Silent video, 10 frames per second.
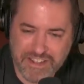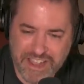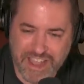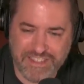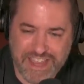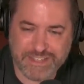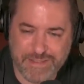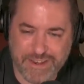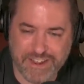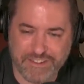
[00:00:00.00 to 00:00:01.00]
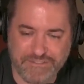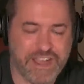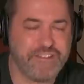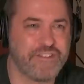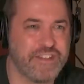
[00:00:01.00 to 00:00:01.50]
And these men are going to
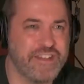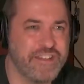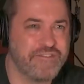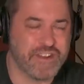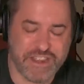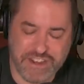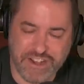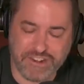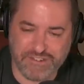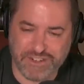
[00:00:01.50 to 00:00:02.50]
fight for the for the inaugural